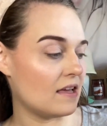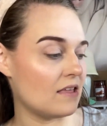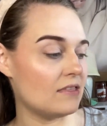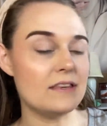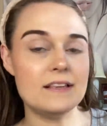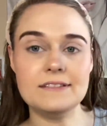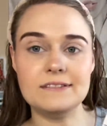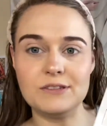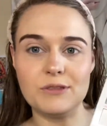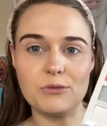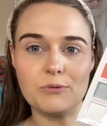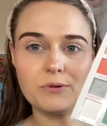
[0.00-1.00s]
these
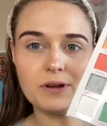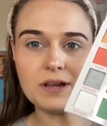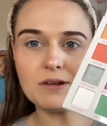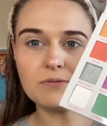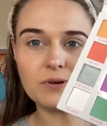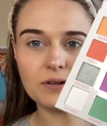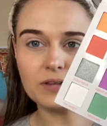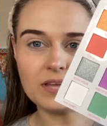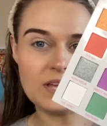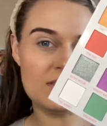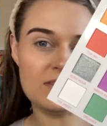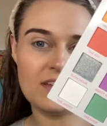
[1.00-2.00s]
three
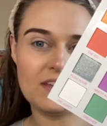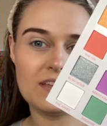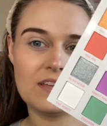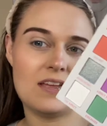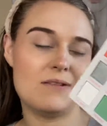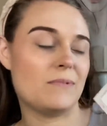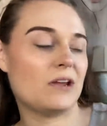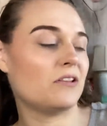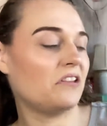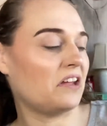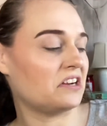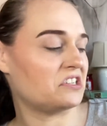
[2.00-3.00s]
really like in my
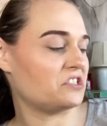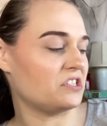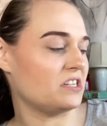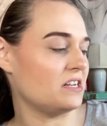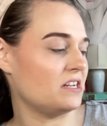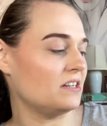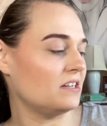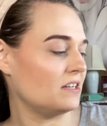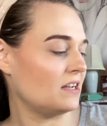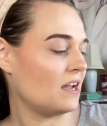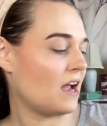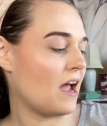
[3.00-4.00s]
collection.
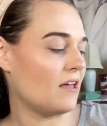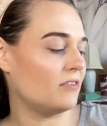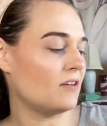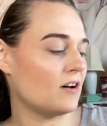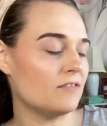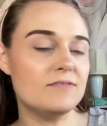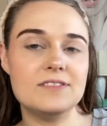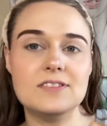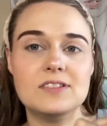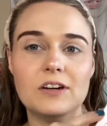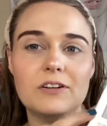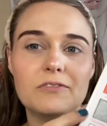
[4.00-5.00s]
I love
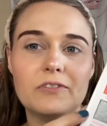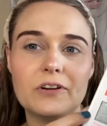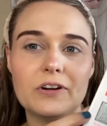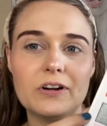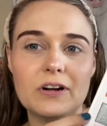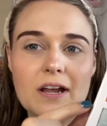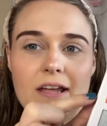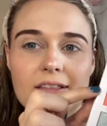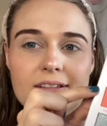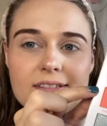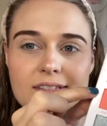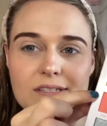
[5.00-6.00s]
silver, and
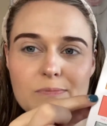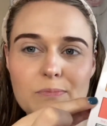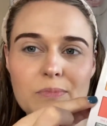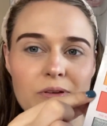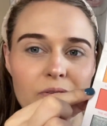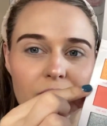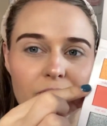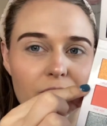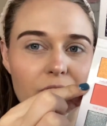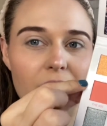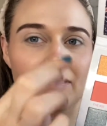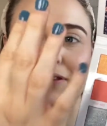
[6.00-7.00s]
this is
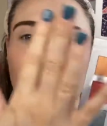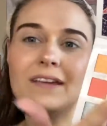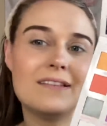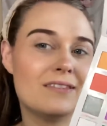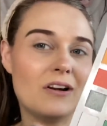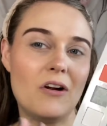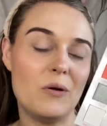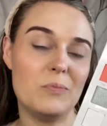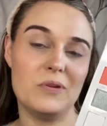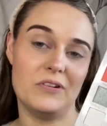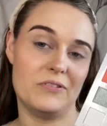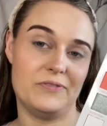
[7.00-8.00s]
beautiful. Like they're all
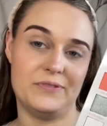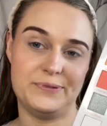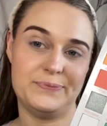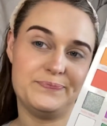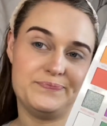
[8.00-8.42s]
beautiful.